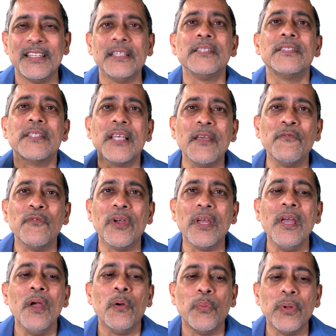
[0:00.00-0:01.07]
The same
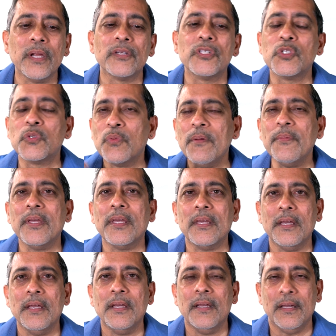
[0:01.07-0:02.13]
way, we are
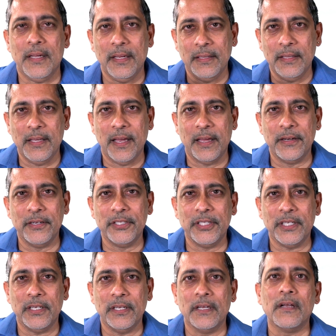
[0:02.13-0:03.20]
swimming in the
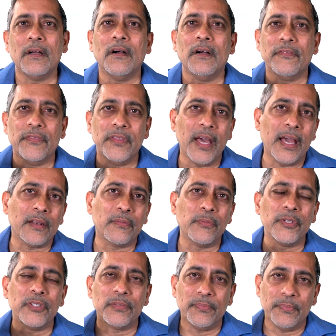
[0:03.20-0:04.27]
energy of that
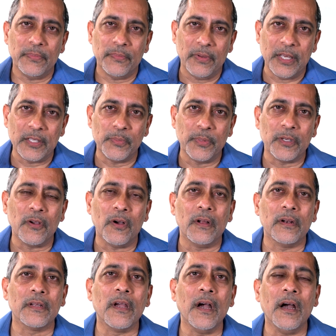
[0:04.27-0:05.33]
which has been
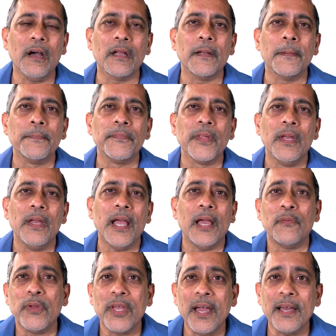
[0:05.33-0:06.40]
called God.
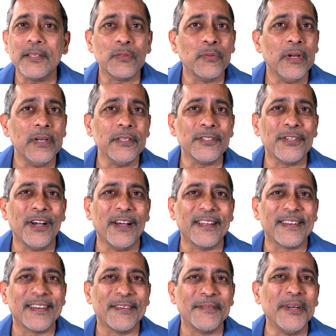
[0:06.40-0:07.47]
And we ask, where is
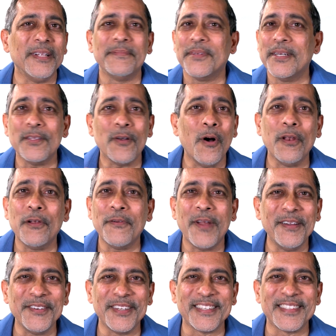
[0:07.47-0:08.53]
God? Well, all
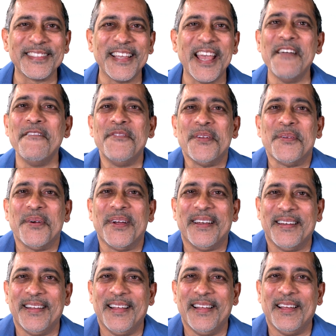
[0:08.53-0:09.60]
around us,
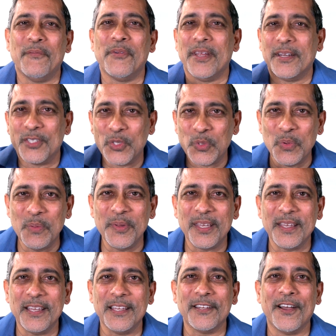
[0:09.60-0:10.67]
everywhere. We are
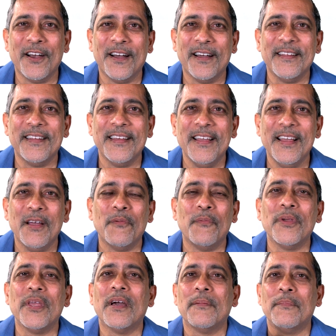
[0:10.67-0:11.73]
swimming in God.
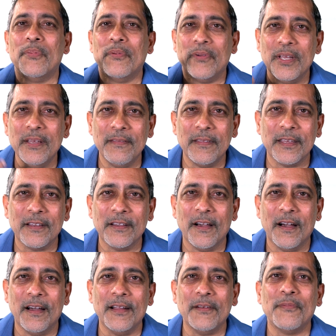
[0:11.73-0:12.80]
We are breathing
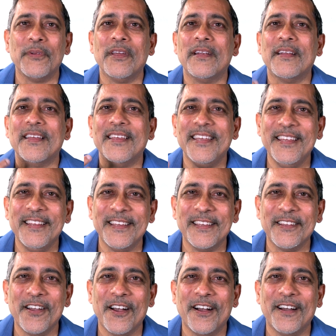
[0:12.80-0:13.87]
God. We are
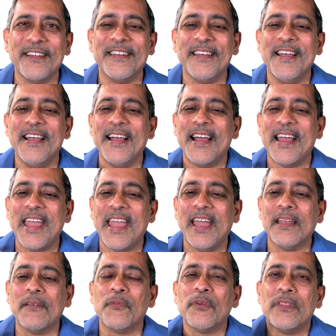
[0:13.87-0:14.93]
eating God.
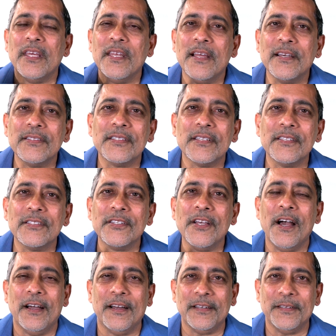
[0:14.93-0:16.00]
And within us is
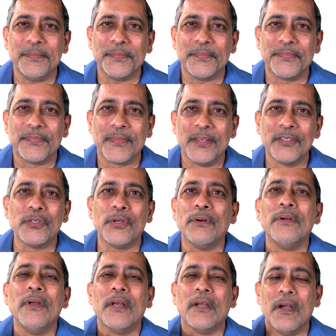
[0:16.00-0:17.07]
God.
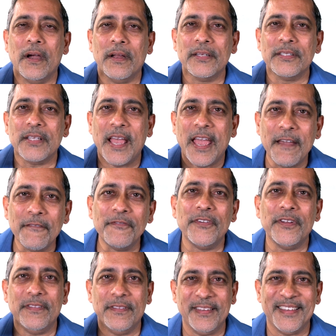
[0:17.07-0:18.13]
So God is
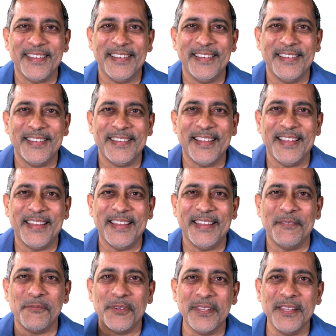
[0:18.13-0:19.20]
everything,
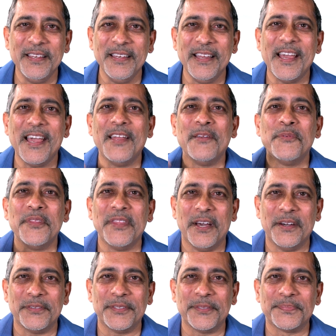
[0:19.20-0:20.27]
within and
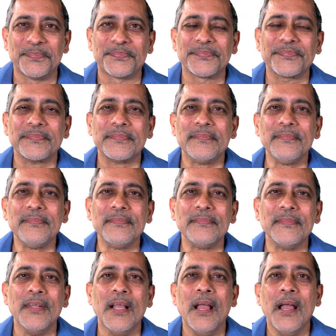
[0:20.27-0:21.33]
without.
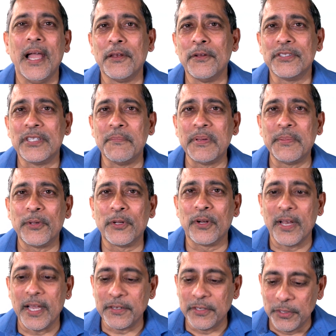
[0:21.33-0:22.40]
I know some people
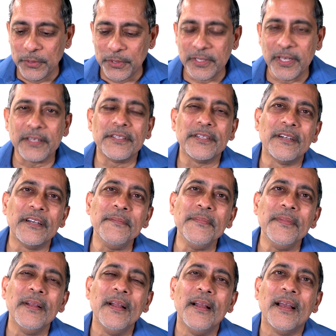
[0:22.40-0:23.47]
don't like to use that
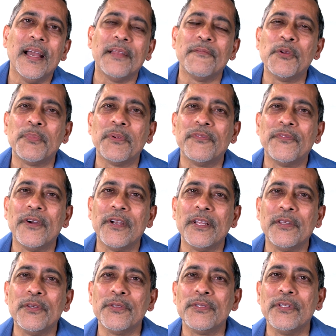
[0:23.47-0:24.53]
term and would prefer
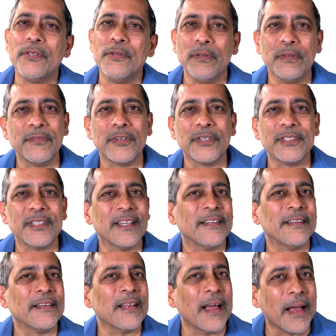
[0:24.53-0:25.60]
to use the universe,
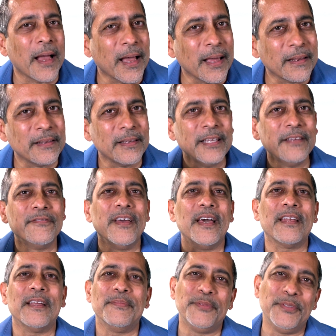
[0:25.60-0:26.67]
and I'll leave
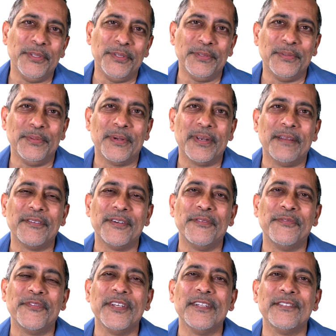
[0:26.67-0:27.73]
that up to you. Whatever
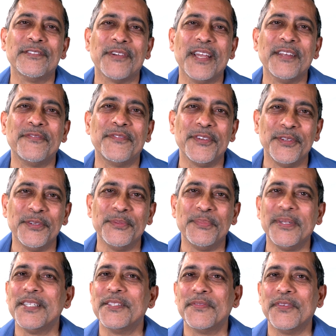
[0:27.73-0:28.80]
feels right for you,
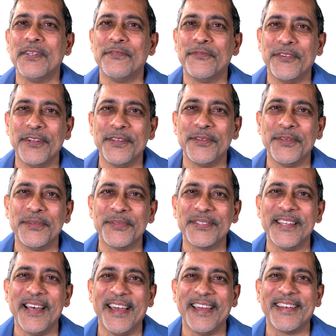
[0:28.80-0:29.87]
please feel free to
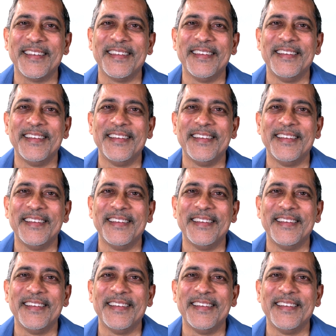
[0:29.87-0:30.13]
use that.